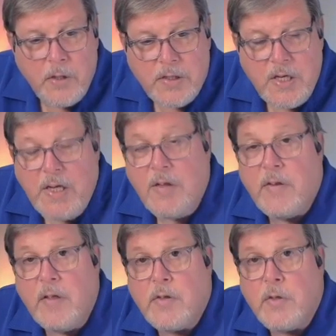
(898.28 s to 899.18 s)

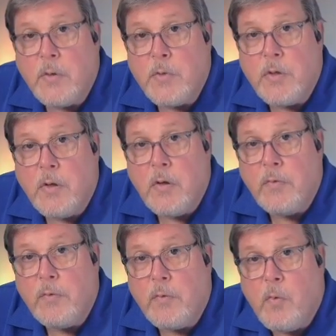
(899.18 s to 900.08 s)
teeth in terms
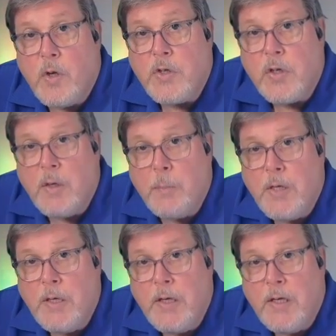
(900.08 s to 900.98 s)
of what's going to be
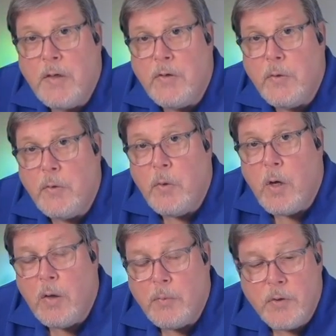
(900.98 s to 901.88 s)
needed
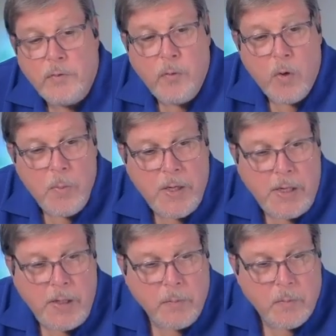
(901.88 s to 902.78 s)
to form
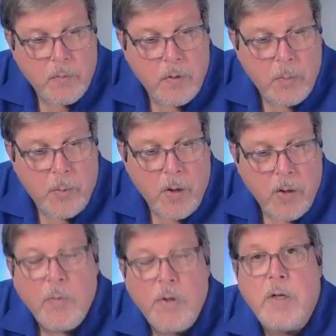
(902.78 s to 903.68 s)
any
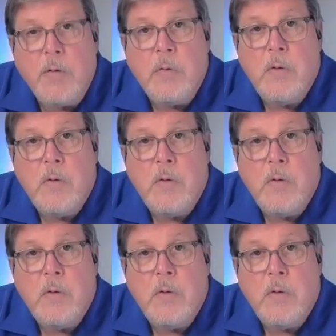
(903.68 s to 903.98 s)
part with it.